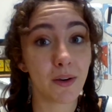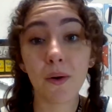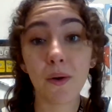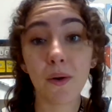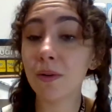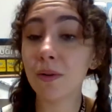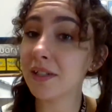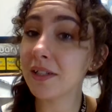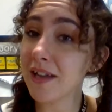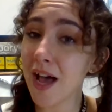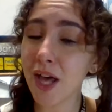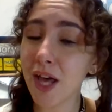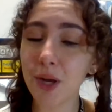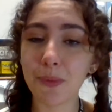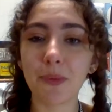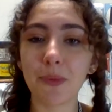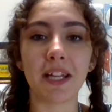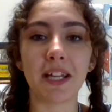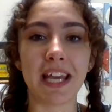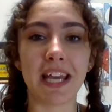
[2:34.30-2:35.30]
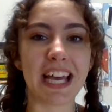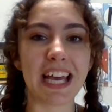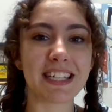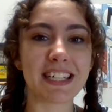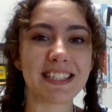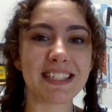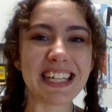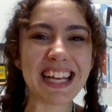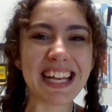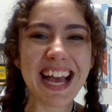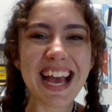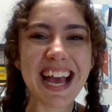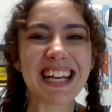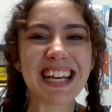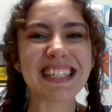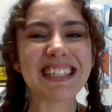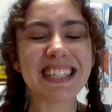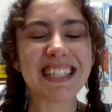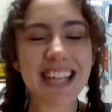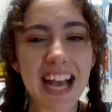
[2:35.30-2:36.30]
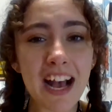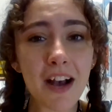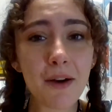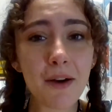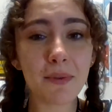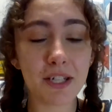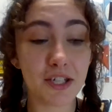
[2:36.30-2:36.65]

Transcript: or not a plant. Now,